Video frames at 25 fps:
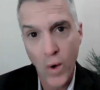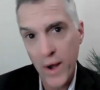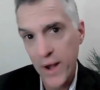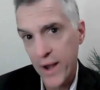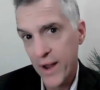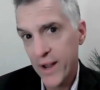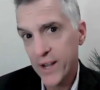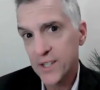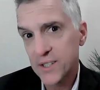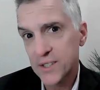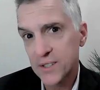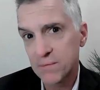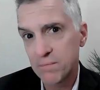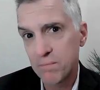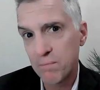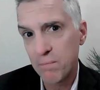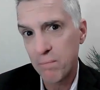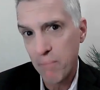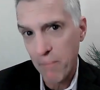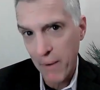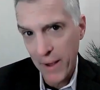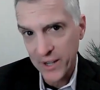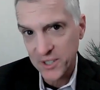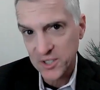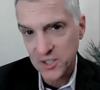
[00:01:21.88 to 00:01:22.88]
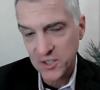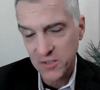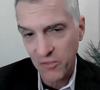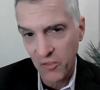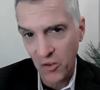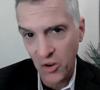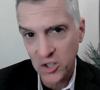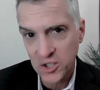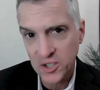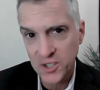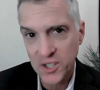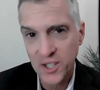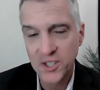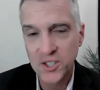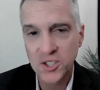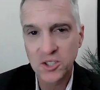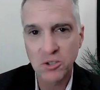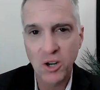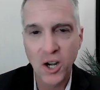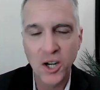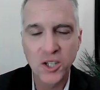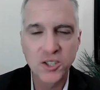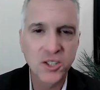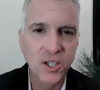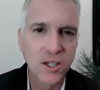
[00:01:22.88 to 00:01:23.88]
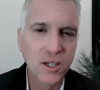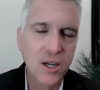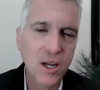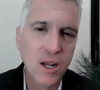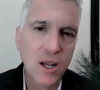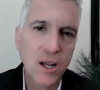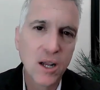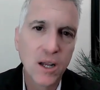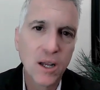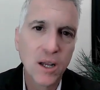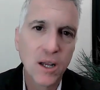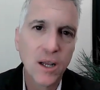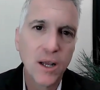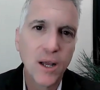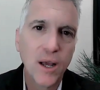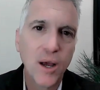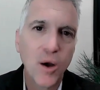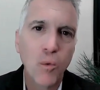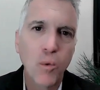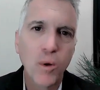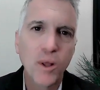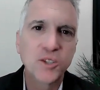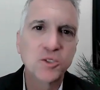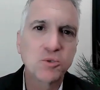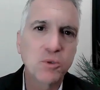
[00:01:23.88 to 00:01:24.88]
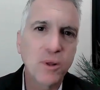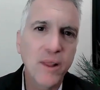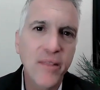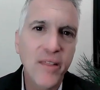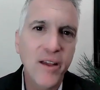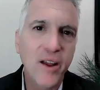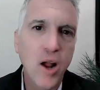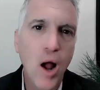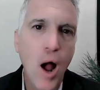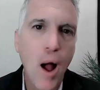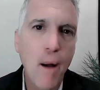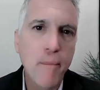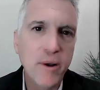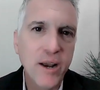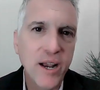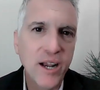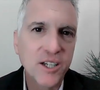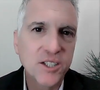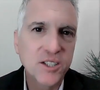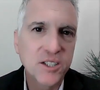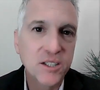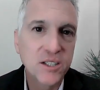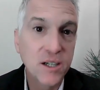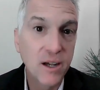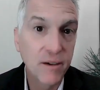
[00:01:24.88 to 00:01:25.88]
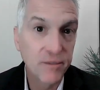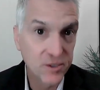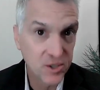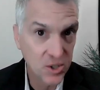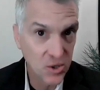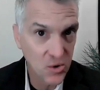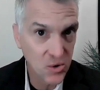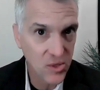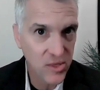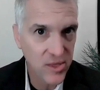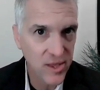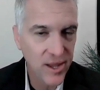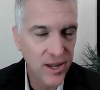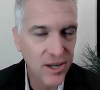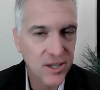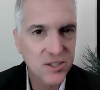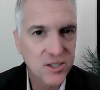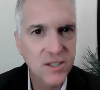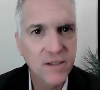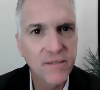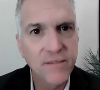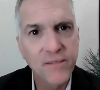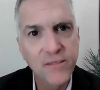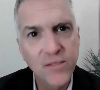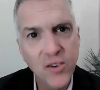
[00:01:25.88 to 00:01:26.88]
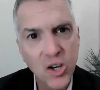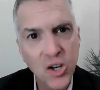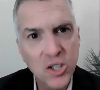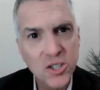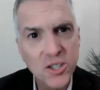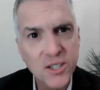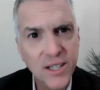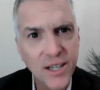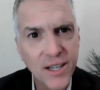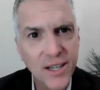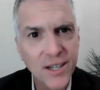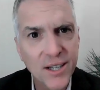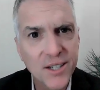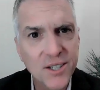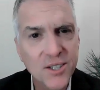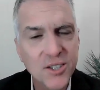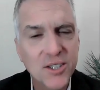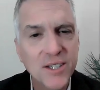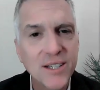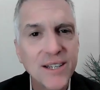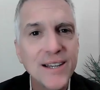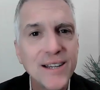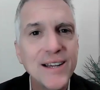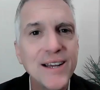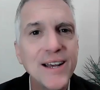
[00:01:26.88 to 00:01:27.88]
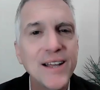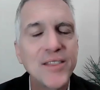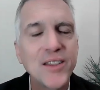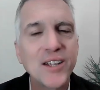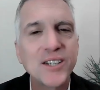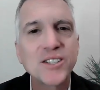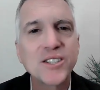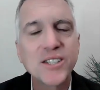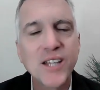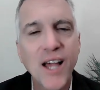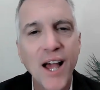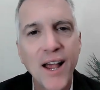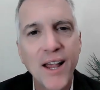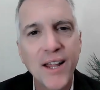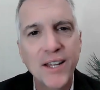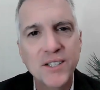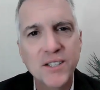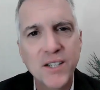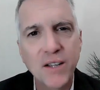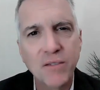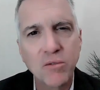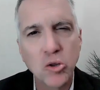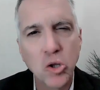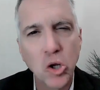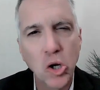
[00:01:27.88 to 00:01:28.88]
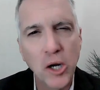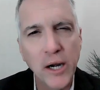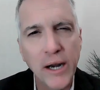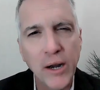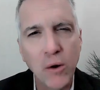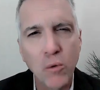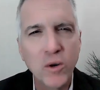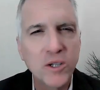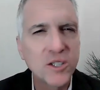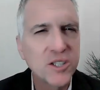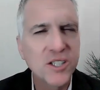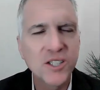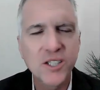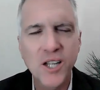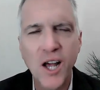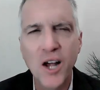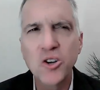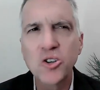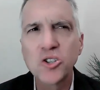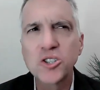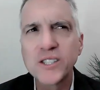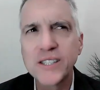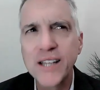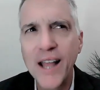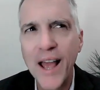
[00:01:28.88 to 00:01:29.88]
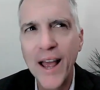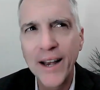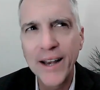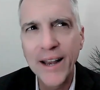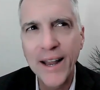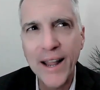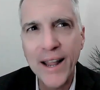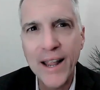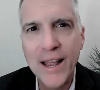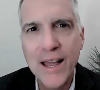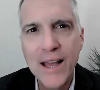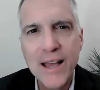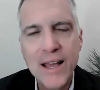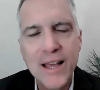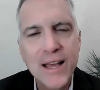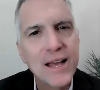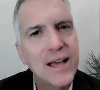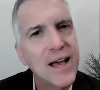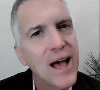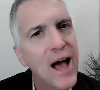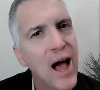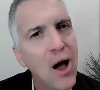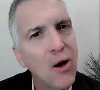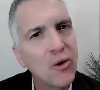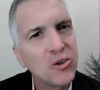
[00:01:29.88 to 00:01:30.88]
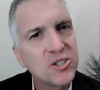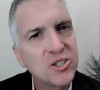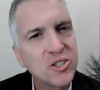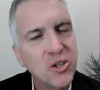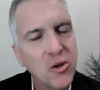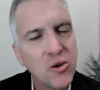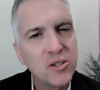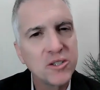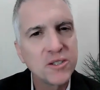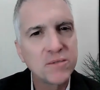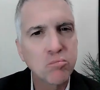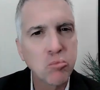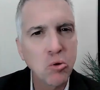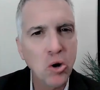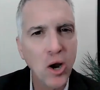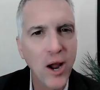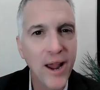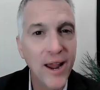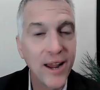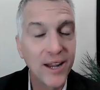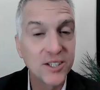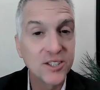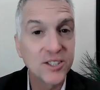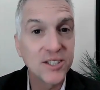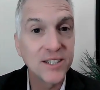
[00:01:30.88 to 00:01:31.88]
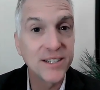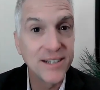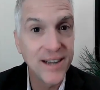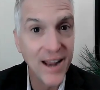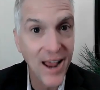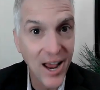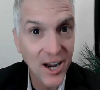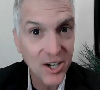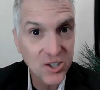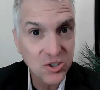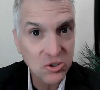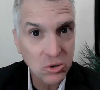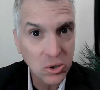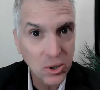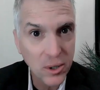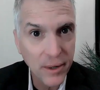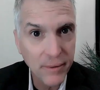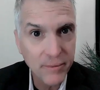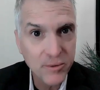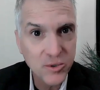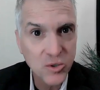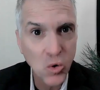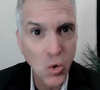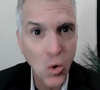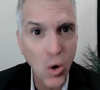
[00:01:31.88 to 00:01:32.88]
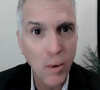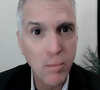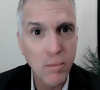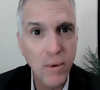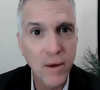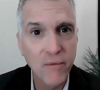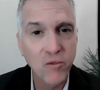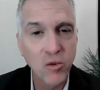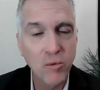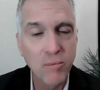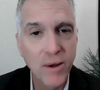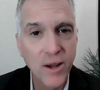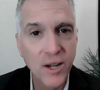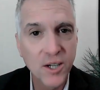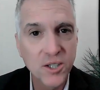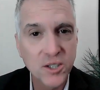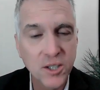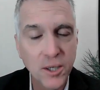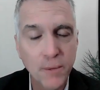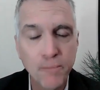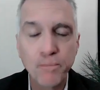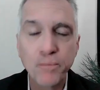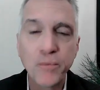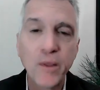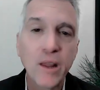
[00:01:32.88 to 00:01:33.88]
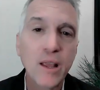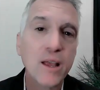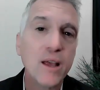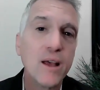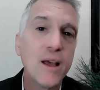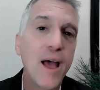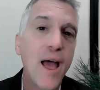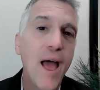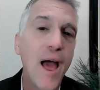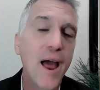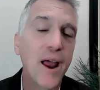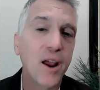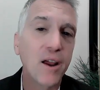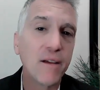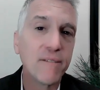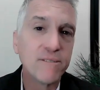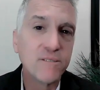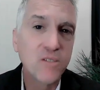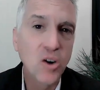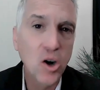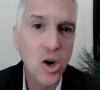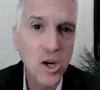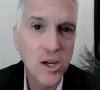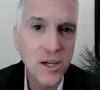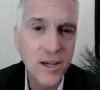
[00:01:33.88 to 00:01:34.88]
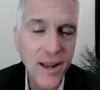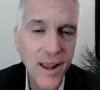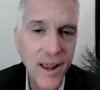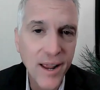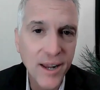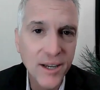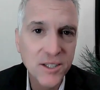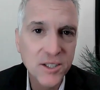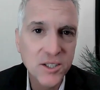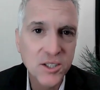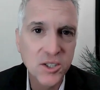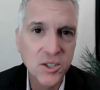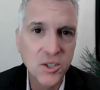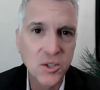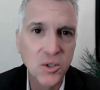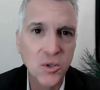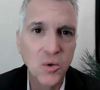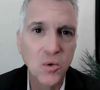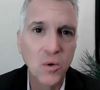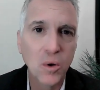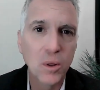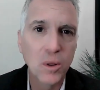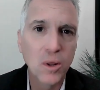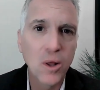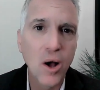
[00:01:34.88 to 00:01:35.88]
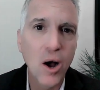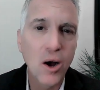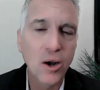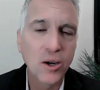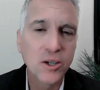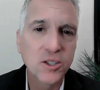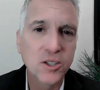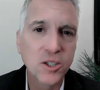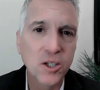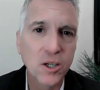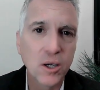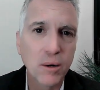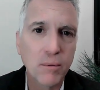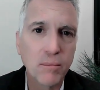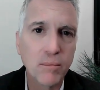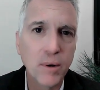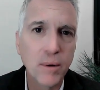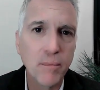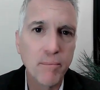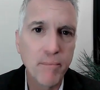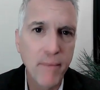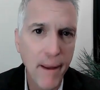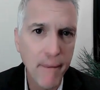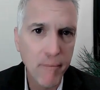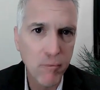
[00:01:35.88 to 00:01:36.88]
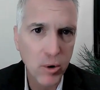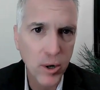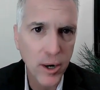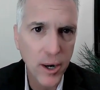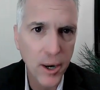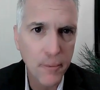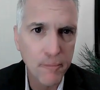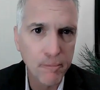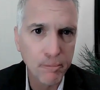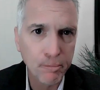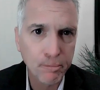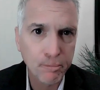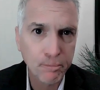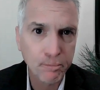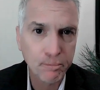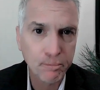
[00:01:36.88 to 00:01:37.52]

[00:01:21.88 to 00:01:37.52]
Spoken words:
what is best first instruction? Well, it's really the combination of two things. The first is the science of learning, which is understanding how students' brains naturally absorb information and convert it into long-term memory.